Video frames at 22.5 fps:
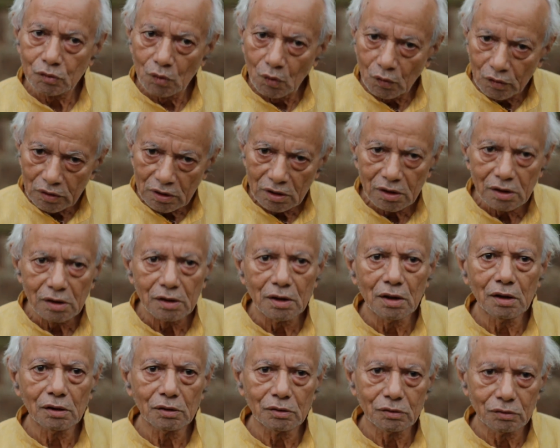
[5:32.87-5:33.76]
only
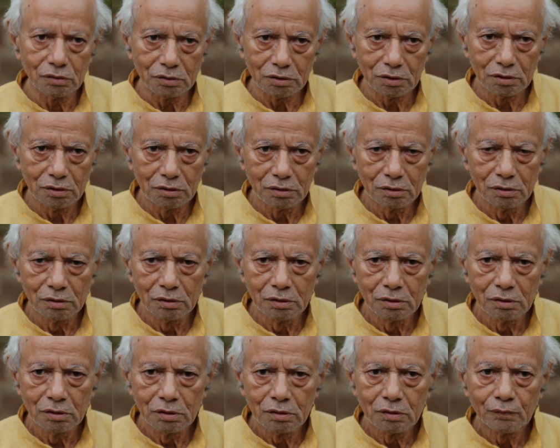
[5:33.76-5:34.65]
Kriya
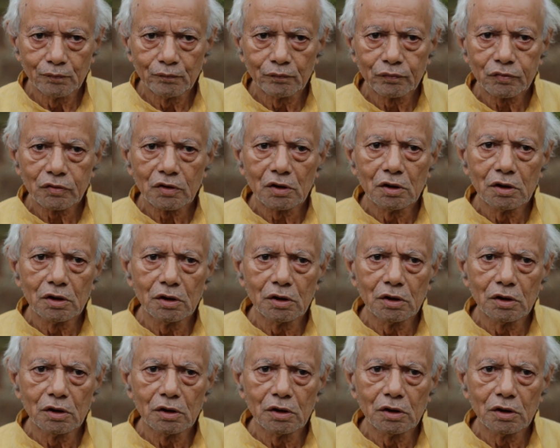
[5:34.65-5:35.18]
Yoga.